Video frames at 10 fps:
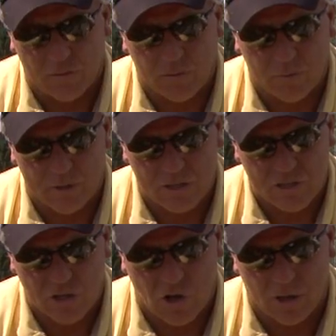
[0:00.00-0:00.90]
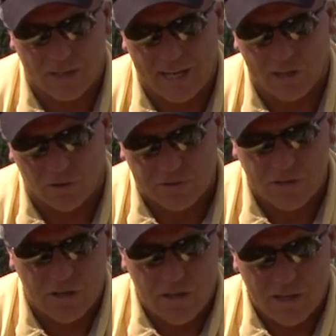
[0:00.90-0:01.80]
of what this is called the hilt.
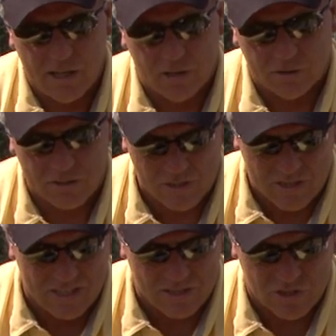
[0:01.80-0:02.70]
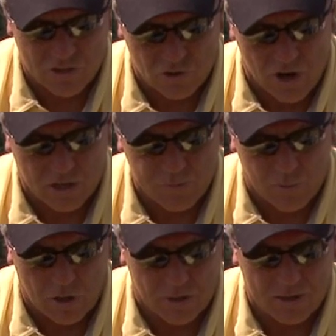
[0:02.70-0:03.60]
The hilt is, is the strongest
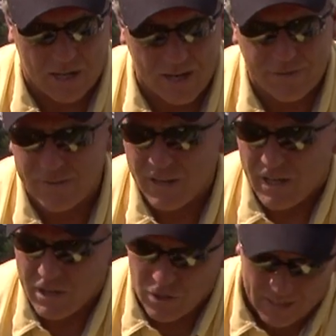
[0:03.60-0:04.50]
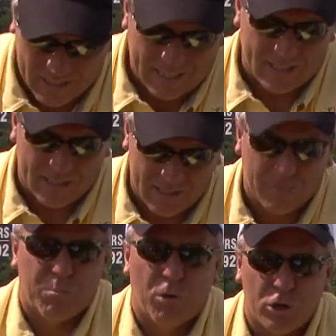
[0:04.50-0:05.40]
part of the knife. You can
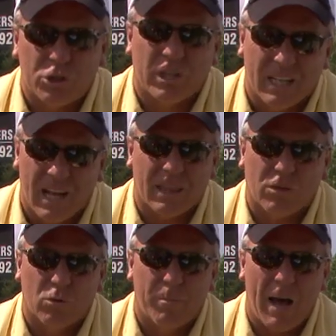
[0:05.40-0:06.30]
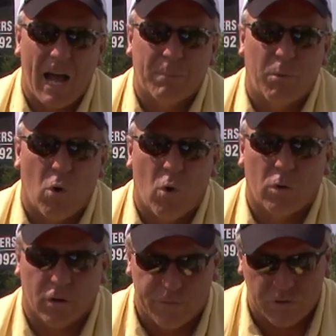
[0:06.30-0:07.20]
push and cut through
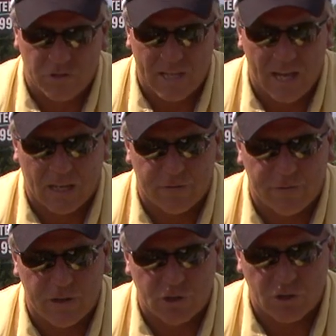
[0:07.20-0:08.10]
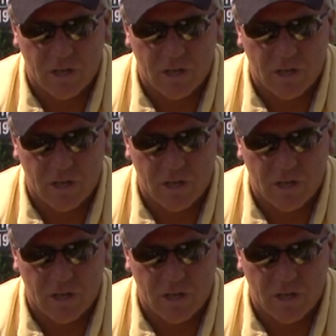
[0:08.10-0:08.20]
backbone, or if you're steaking fish,